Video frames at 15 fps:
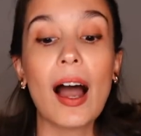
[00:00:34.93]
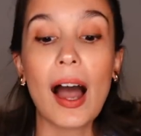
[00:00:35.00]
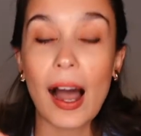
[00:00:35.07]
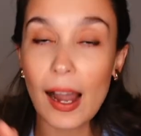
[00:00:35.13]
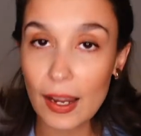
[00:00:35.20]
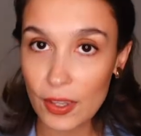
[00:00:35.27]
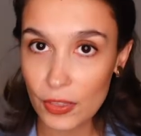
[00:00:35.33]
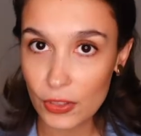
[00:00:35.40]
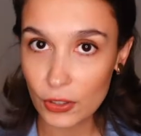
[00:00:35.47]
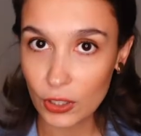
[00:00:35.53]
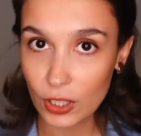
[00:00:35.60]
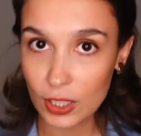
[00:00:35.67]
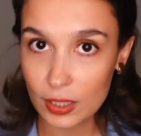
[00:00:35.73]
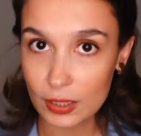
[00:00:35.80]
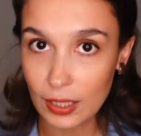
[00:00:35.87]
I
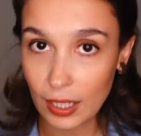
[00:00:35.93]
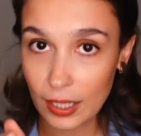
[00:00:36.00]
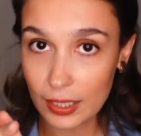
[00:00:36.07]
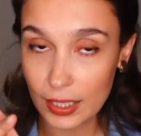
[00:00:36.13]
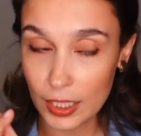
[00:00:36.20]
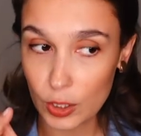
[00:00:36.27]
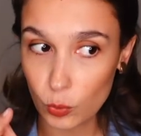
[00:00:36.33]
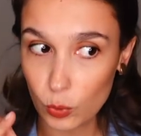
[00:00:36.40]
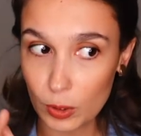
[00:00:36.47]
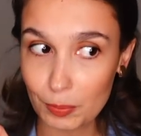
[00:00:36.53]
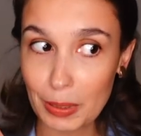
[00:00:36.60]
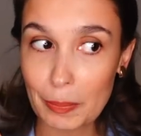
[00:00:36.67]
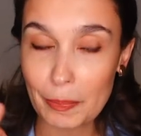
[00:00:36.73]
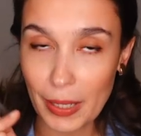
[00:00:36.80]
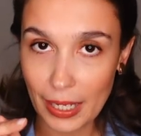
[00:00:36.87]
thought that it would
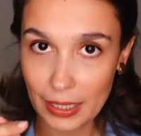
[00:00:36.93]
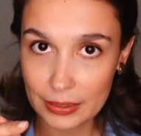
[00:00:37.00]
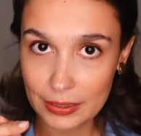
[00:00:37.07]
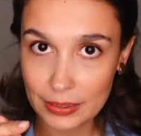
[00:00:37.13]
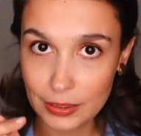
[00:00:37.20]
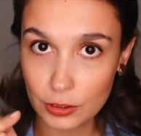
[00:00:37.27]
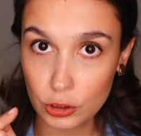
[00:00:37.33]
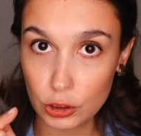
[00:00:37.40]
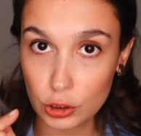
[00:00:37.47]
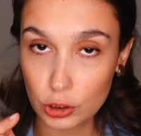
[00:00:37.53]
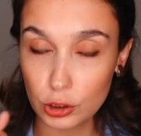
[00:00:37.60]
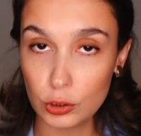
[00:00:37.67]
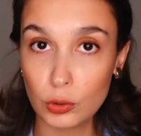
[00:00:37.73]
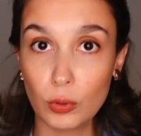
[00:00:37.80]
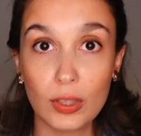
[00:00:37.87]
be best to
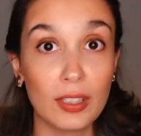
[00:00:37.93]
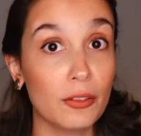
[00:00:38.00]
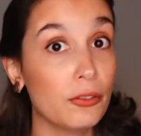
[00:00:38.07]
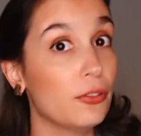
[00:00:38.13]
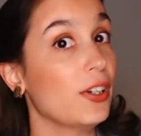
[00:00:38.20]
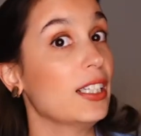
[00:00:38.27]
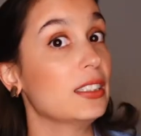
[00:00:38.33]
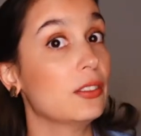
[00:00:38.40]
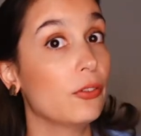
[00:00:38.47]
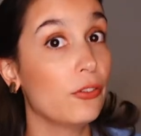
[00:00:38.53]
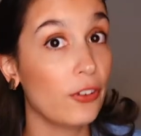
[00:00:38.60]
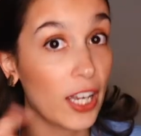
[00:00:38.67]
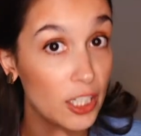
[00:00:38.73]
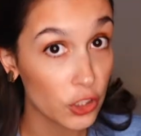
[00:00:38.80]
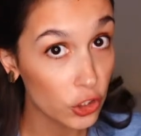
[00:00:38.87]
do the fast
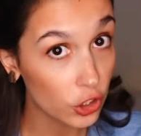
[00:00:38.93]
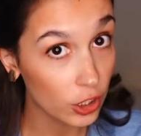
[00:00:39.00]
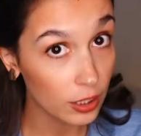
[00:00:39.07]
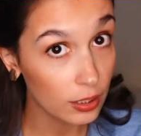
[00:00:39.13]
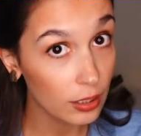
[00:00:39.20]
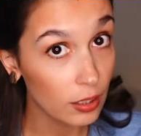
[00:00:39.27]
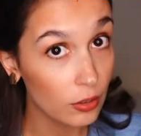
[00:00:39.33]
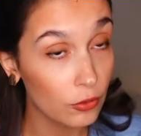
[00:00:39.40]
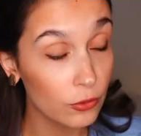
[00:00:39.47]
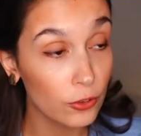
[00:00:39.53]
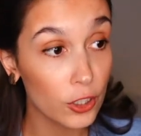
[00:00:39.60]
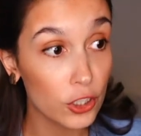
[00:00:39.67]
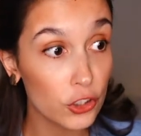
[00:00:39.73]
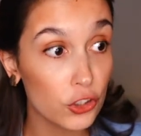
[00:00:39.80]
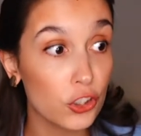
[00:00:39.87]
fashion
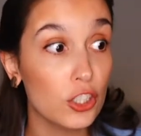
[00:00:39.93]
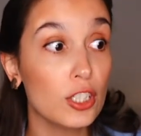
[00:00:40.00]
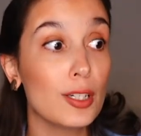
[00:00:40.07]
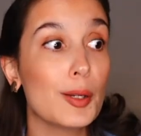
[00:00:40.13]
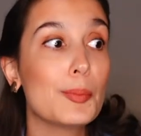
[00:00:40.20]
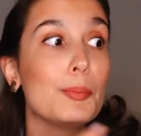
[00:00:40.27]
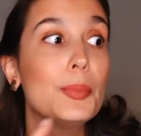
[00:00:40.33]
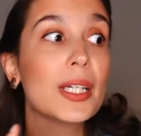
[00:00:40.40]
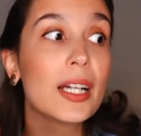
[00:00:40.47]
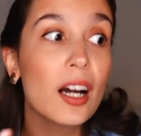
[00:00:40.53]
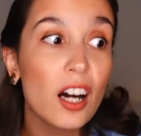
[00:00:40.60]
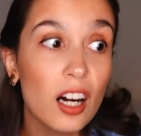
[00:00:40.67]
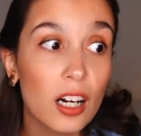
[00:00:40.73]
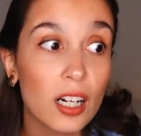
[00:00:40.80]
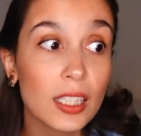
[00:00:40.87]
version
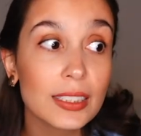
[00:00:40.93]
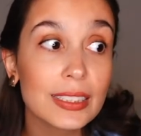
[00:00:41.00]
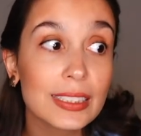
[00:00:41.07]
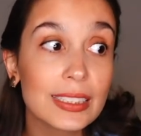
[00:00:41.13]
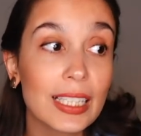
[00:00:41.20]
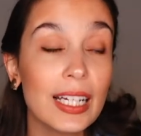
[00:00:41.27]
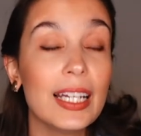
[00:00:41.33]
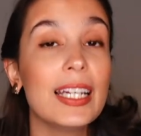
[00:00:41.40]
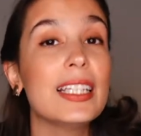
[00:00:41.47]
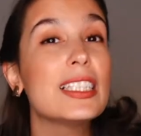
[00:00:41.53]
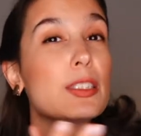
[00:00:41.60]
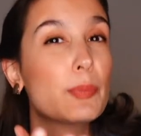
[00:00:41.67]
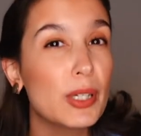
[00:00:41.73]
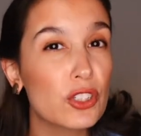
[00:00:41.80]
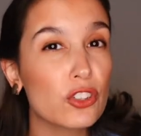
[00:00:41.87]
because,
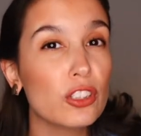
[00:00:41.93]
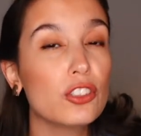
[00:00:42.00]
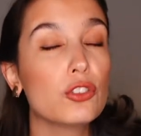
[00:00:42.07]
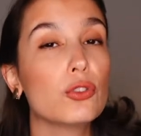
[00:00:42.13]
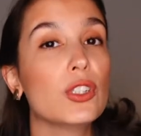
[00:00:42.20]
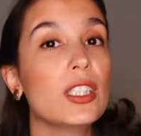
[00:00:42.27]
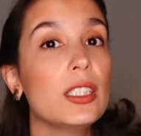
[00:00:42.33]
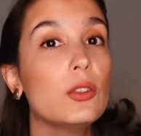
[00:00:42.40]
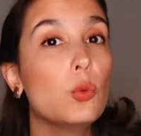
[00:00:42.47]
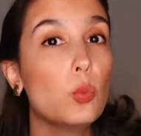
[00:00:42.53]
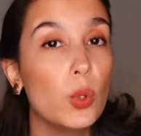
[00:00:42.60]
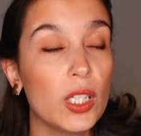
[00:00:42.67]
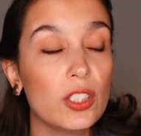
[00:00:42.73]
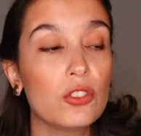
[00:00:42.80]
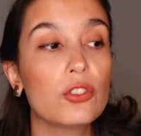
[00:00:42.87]
especially during
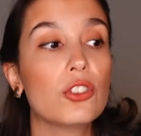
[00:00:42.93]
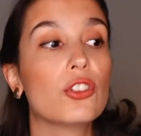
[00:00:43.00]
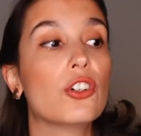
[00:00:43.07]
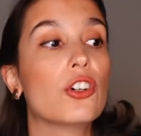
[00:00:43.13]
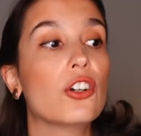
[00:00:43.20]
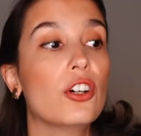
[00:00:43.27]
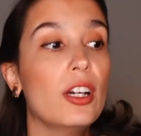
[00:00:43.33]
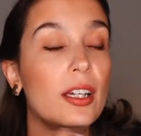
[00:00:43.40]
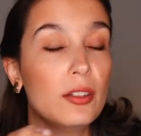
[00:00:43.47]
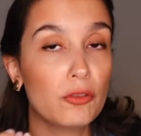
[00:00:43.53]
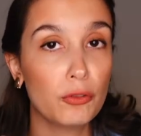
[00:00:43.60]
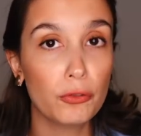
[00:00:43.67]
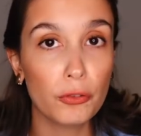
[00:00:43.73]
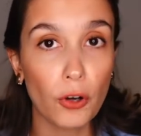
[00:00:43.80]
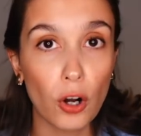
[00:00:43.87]
winter and
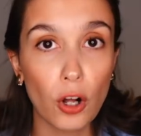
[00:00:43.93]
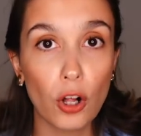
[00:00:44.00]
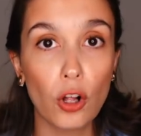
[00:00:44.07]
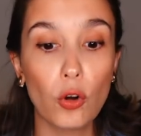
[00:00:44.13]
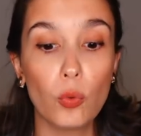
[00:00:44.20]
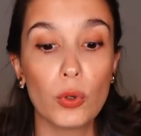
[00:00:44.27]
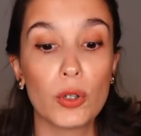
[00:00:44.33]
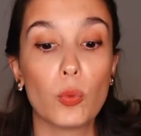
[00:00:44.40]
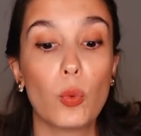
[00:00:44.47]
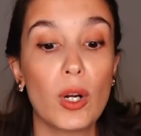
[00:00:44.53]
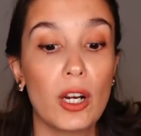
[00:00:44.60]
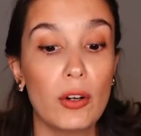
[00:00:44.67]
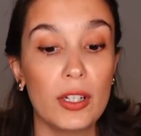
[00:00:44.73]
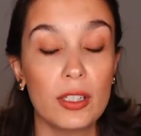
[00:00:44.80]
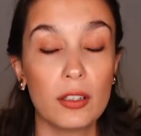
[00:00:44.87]
fall, we're
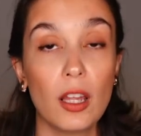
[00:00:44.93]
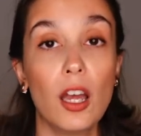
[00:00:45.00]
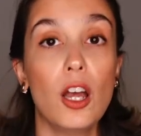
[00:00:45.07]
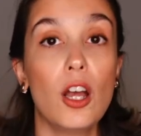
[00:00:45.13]
wearing